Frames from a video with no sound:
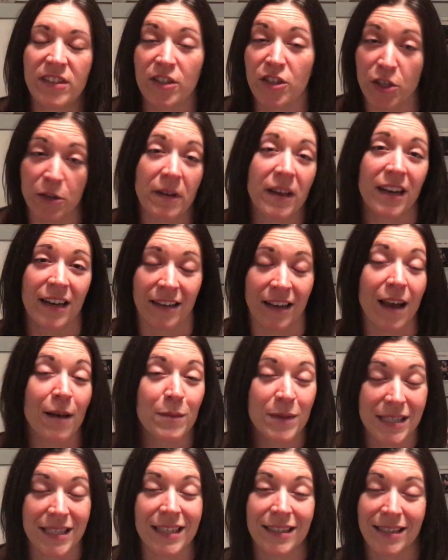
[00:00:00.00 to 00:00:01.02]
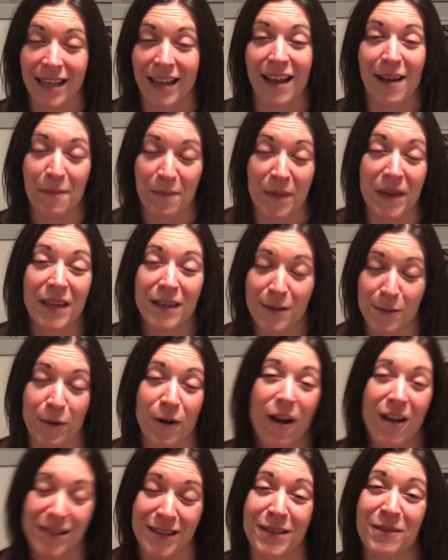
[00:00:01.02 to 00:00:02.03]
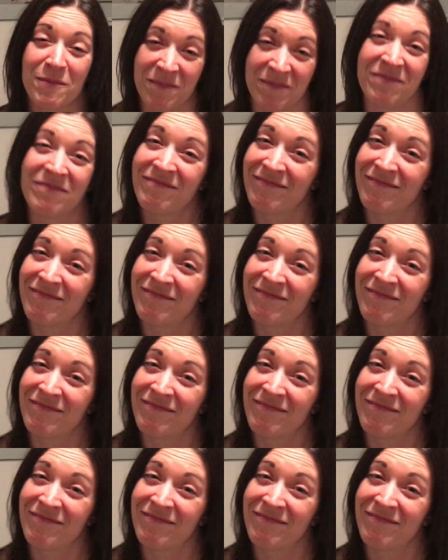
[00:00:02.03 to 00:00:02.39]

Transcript: Do it and come to 6 a.m. because we're awesome.